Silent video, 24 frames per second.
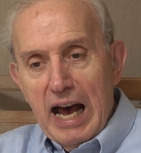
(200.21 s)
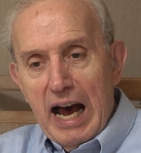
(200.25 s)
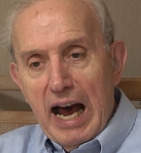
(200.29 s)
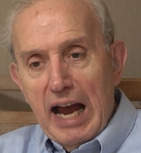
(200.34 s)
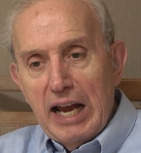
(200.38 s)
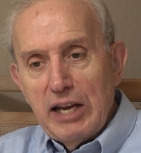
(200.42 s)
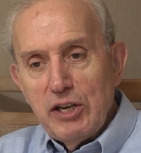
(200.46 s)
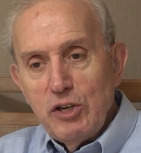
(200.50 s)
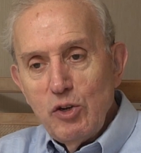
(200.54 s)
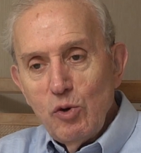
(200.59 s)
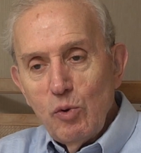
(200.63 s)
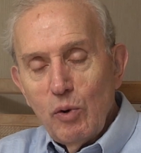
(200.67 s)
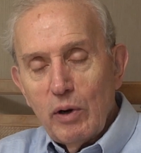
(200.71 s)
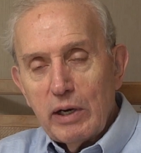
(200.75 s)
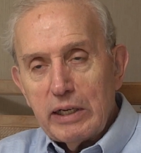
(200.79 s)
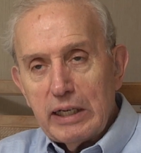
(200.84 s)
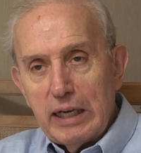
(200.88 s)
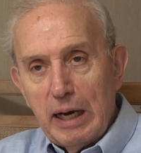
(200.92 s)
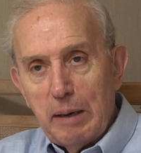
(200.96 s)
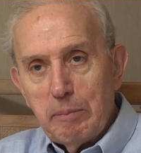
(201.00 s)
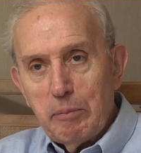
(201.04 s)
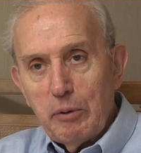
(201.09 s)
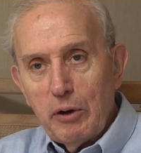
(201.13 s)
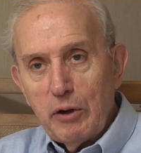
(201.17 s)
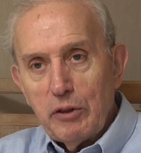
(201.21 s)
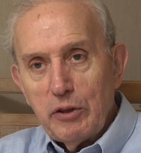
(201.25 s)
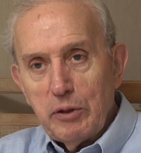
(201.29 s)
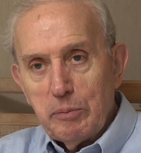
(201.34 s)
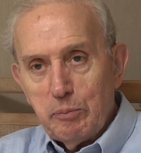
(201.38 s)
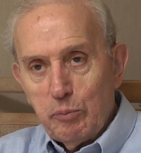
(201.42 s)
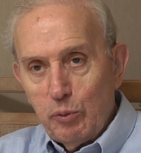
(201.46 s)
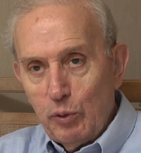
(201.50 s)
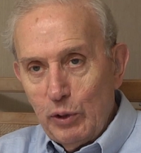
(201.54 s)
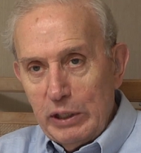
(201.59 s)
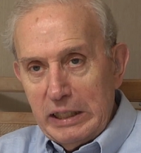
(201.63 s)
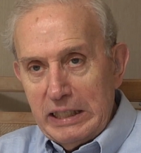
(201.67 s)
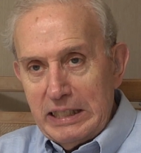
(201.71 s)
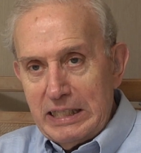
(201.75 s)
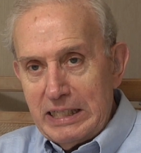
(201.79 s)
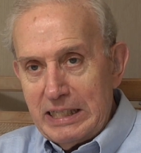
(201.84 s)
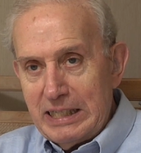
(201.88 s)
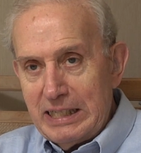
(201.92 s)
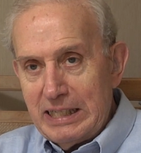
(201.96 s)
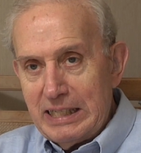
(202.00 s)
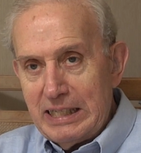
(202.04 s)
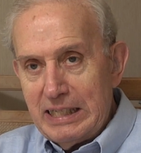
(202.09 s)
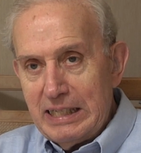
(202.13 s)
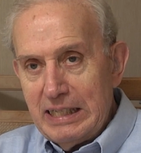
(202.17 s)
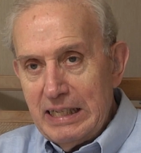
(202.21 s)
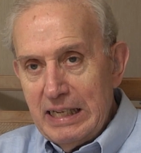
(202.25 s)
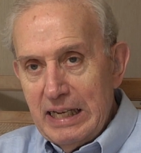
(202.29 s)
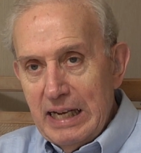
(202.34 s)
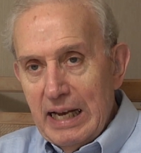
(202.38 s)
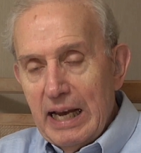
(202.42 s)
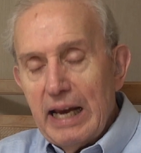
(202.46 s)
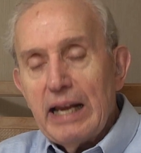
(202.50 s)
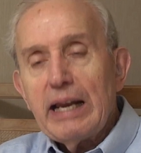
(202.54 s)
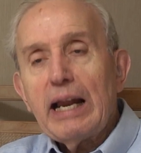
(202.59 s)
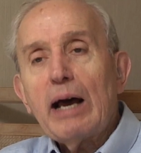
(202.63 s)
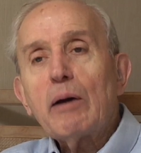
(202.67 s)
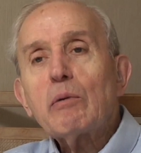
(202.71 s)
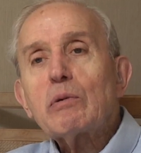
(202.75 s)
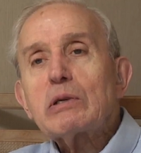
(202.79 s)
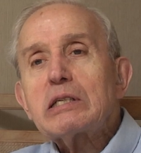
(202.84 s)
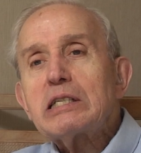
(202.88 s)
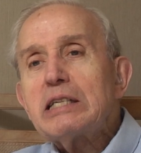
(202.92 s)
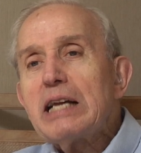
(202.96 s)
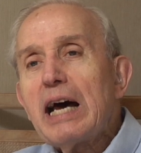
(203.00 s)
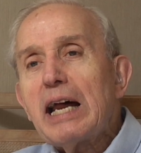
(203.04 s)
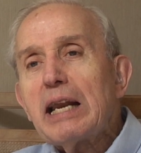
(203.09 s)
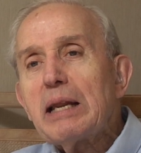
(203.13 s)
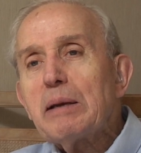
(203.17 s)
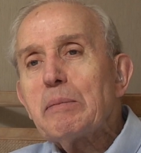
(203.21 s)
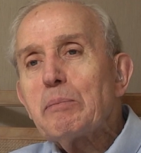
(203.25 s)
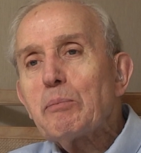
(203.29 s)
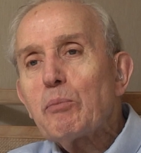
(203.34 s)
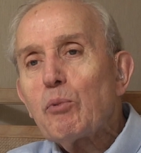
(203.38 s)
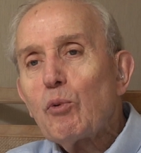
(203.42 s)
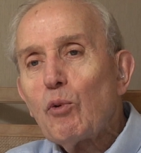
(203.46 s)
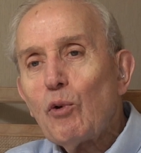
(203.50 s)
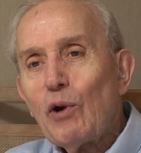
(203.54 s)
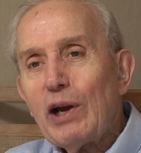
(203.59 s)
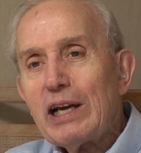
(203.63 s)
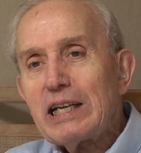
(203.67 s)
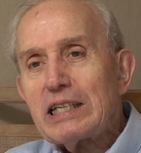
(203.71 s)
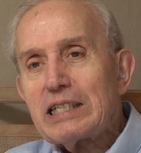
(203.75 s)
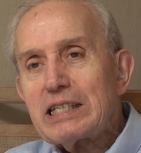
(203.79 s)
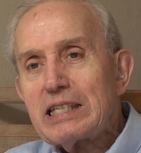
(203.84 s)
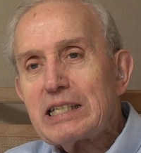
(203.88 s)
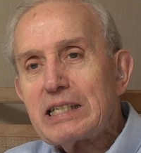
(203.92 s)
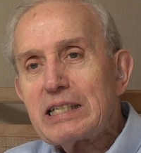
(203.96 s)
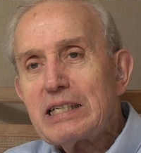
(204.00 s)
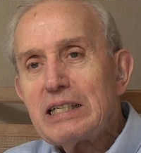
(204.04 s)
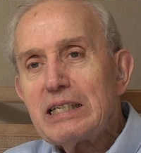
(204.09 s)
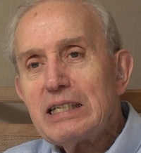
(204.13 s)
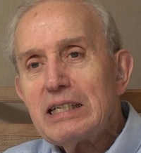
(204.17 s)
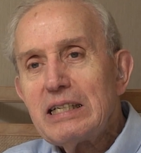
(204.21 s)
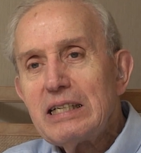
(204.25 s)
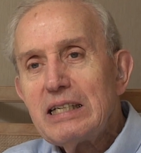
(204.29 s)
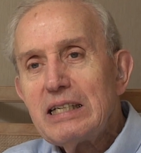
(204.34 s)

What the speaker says: I knew a couple of the priests, and I was not impressed